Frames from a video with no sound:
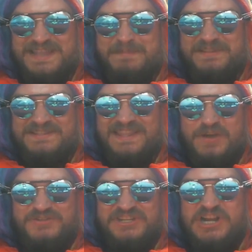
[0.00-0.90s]
it puts the
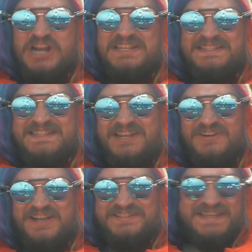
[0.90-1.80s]
lotion on its skin
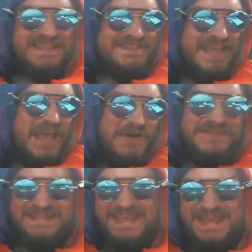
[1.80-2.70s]
or else it gets the
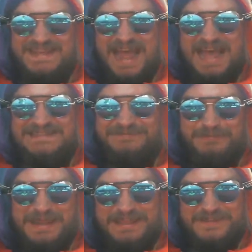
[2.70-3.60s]
hose again. Yeah, I'm
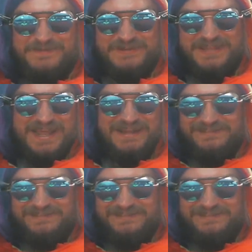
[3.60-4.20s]
from California.